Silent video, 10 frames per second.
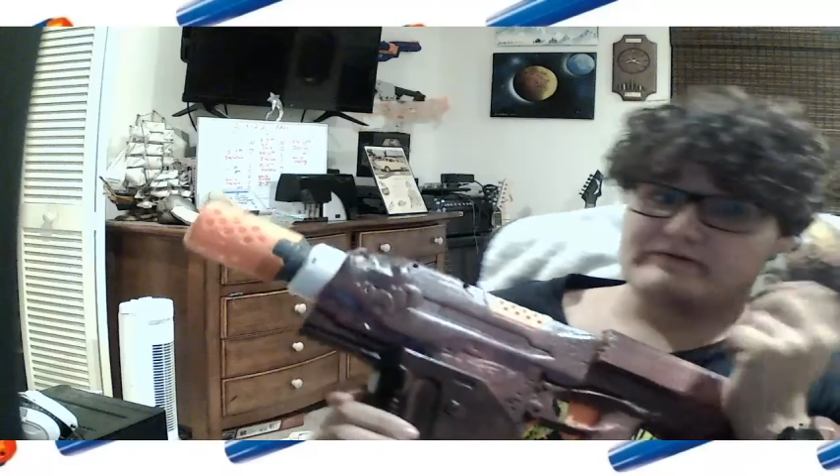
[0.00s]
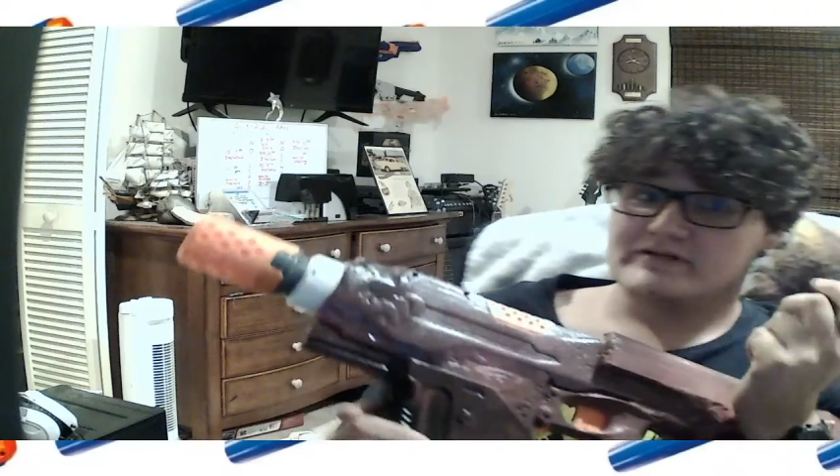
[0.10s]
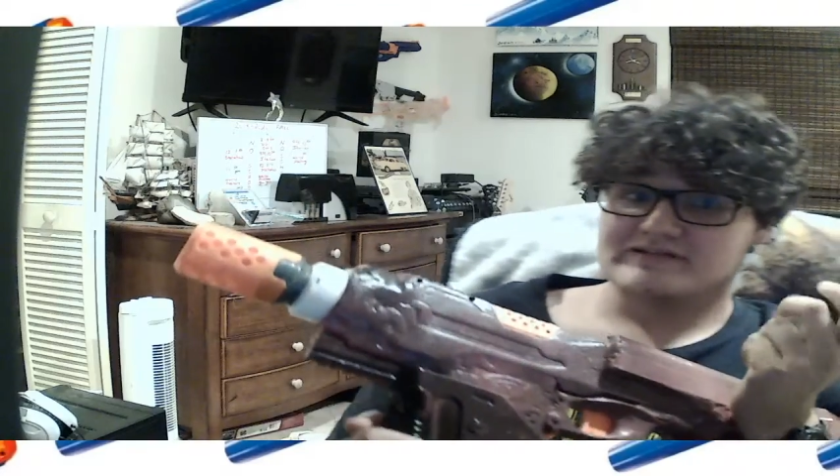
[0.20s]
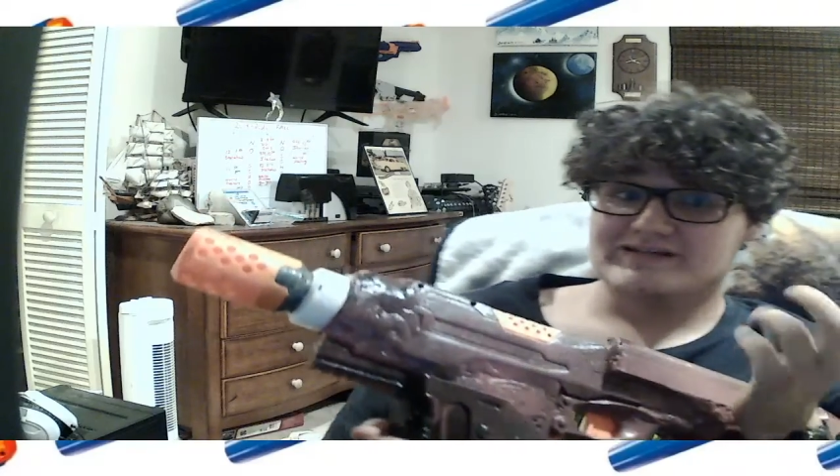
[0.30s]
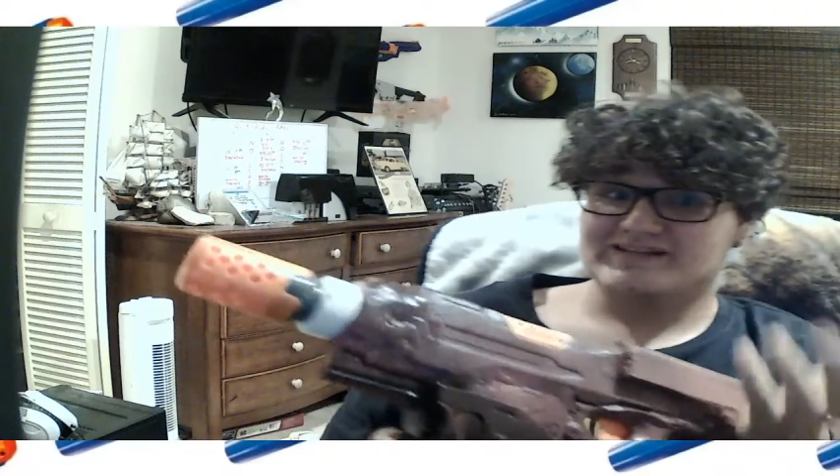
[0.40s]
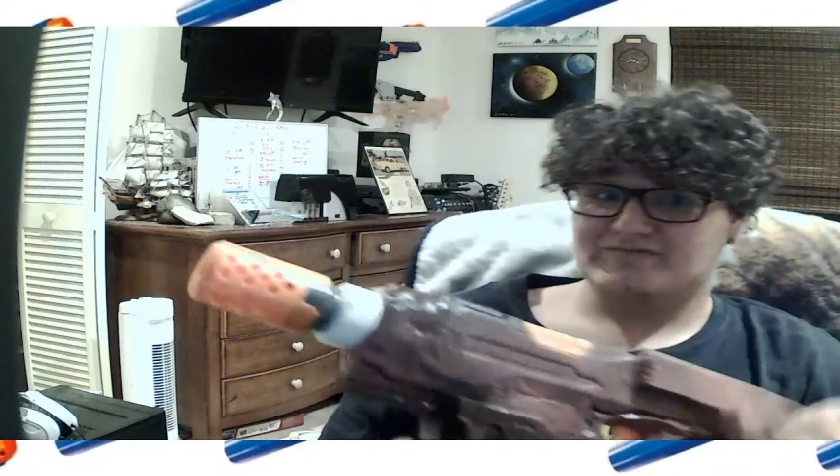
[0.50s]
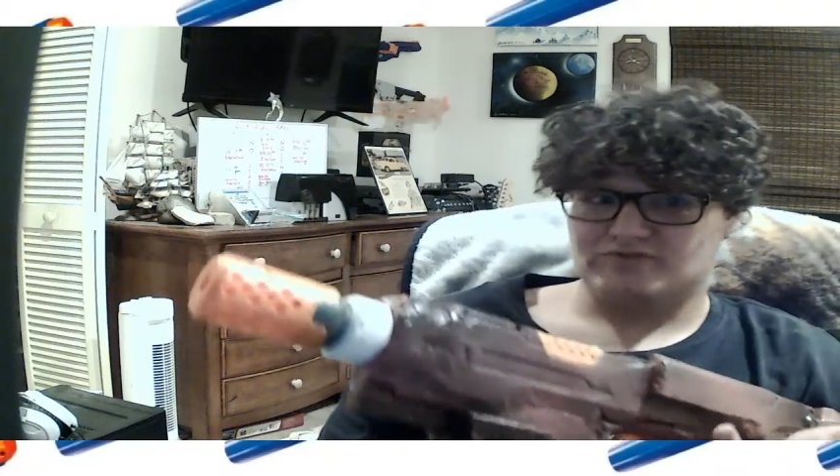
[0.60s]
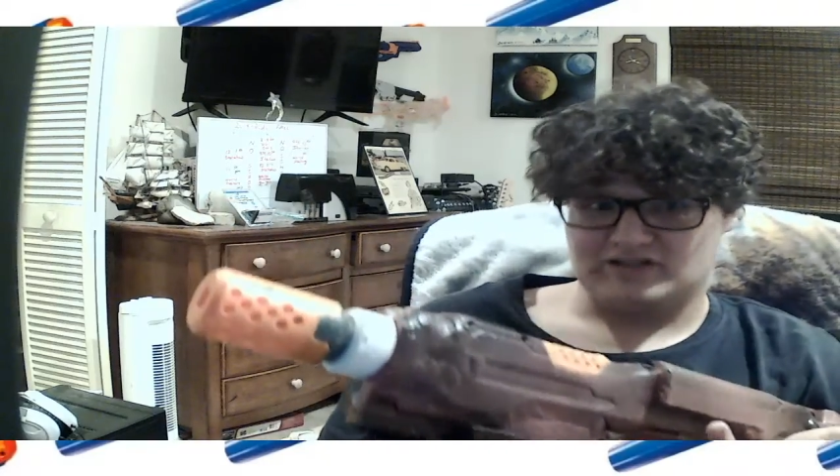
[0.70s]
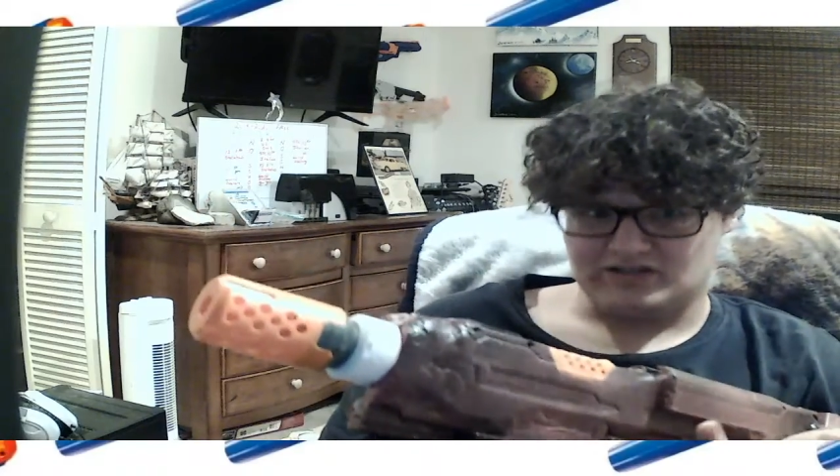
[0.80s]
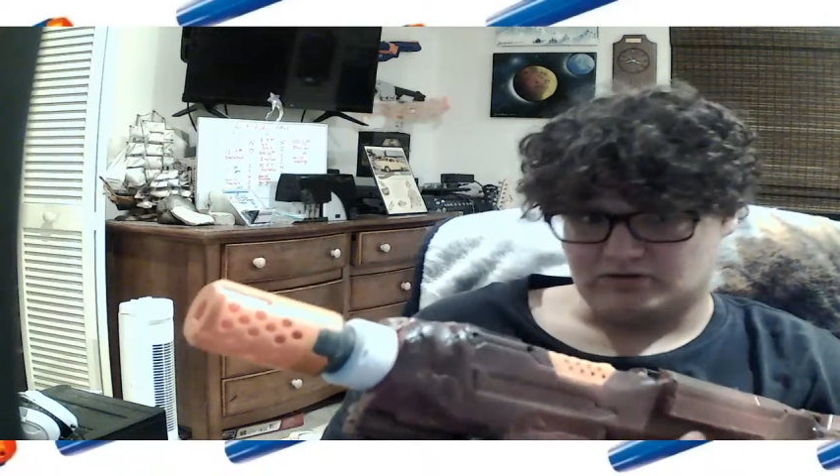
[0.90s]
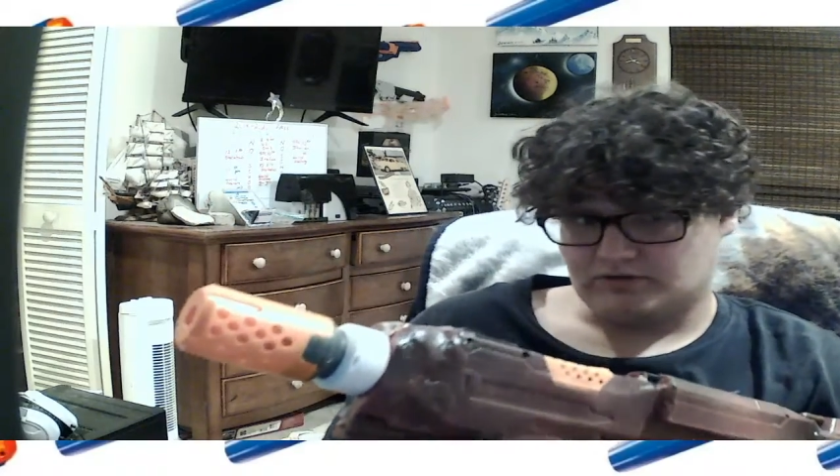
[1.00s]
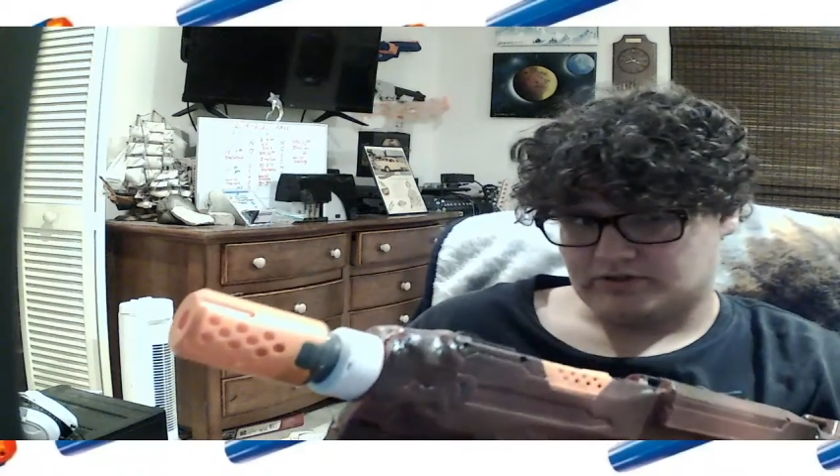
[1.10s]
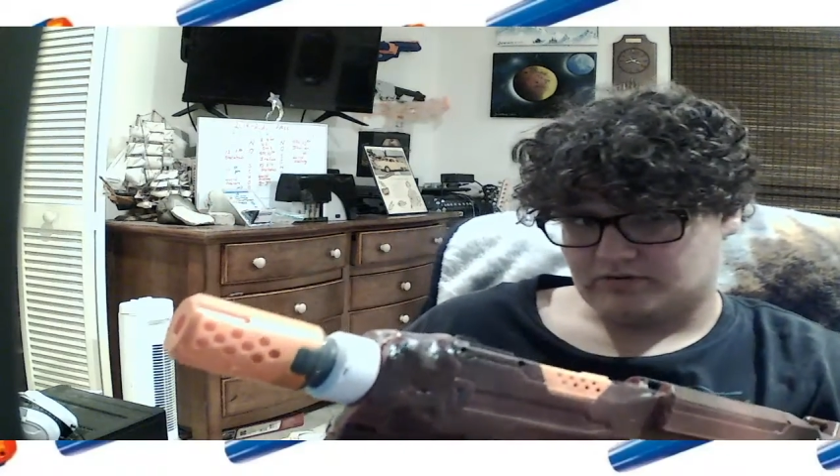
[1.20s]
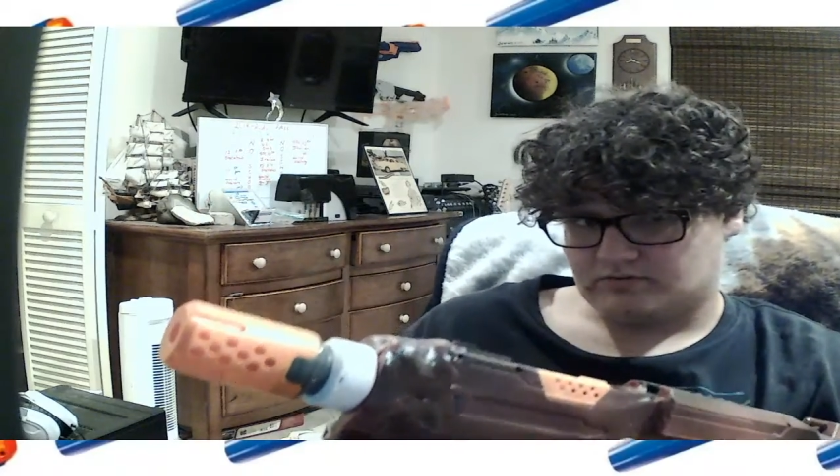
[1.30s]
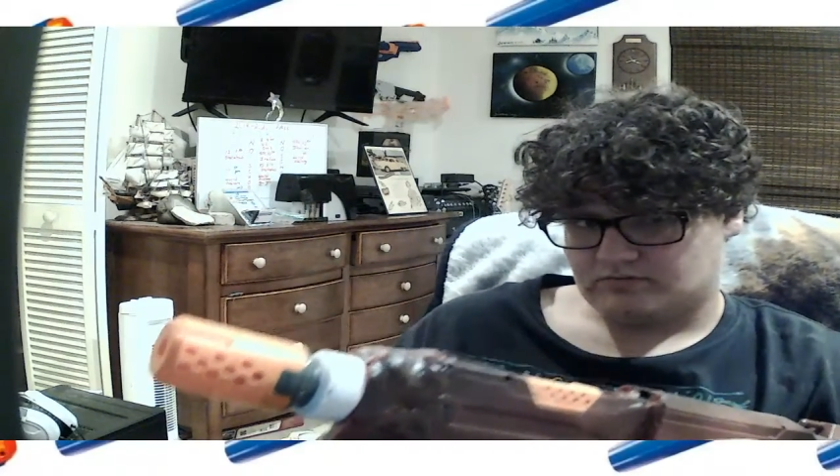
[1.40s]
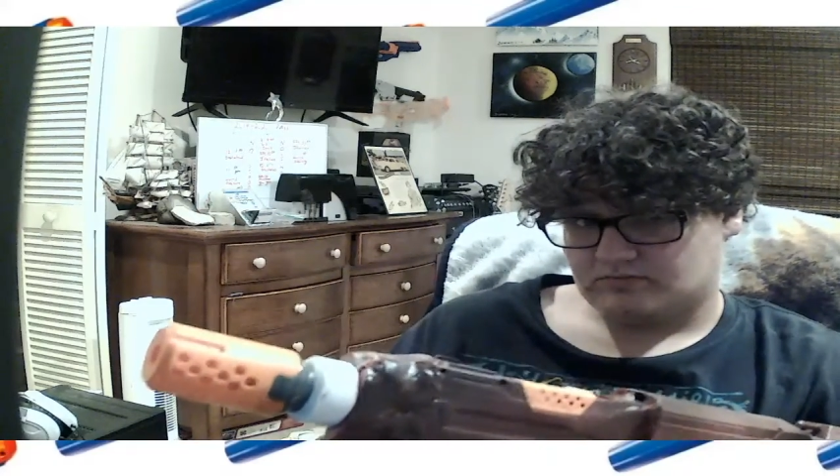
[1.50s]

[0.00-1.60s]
has an idea for a logo,